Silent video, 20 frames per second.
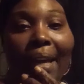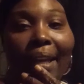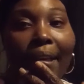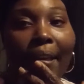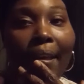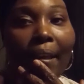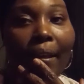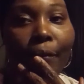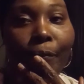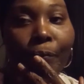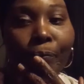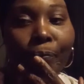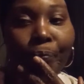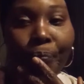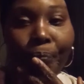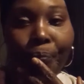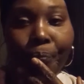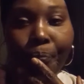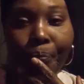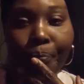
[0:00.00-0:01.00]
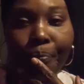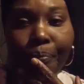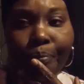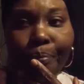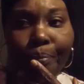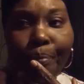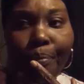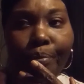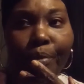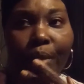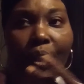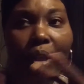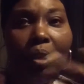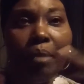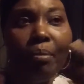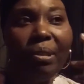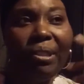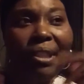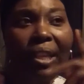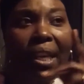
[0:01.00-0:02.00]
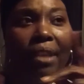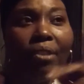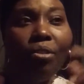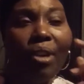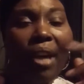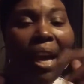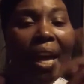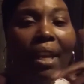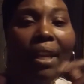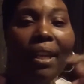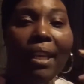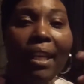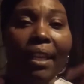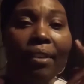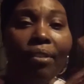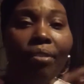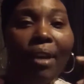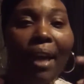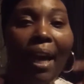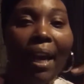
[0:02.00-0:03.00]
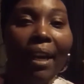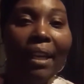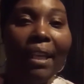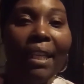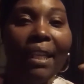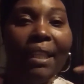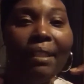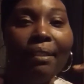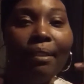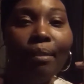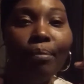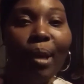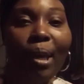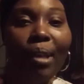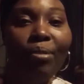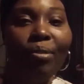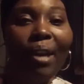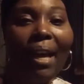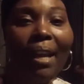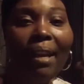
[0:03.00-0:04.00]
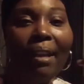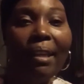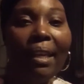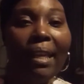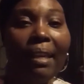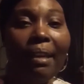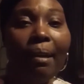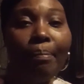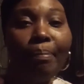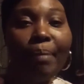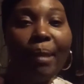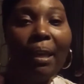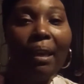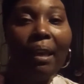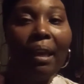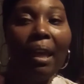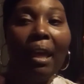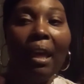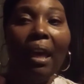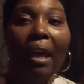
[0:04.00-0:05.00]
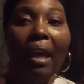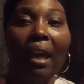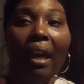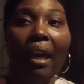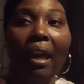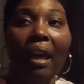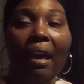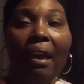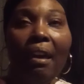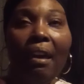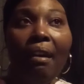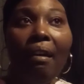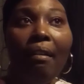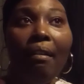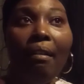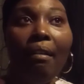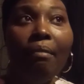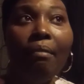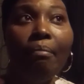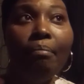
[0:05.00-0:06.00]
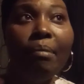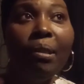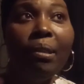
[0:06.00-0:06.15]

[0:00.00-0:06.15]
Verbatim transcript: there. He was saying, you got to leak. You got to leak somewhere. You got to leak up there. And um,